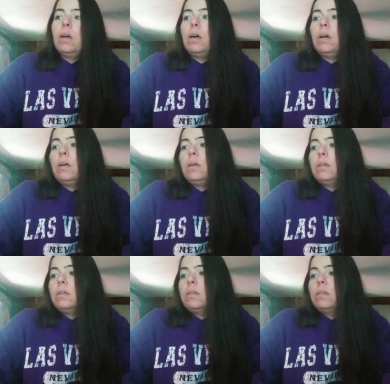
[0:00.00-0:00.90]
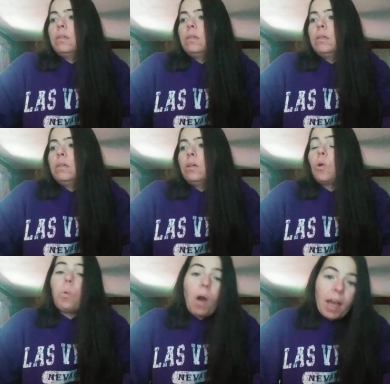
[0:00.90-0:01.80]
uh,
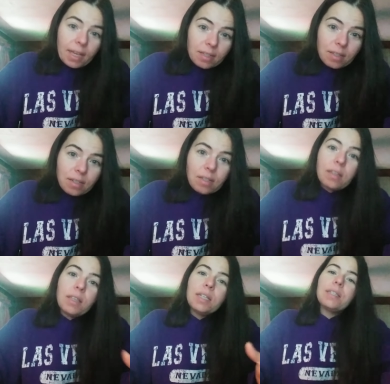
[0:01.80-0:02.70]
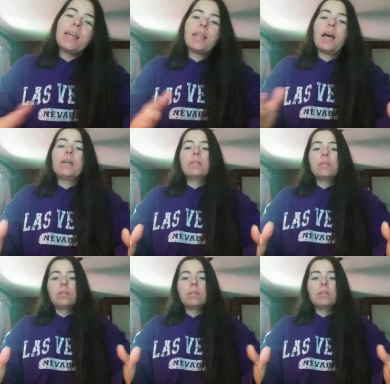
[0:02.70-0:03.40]
quiet, things like that.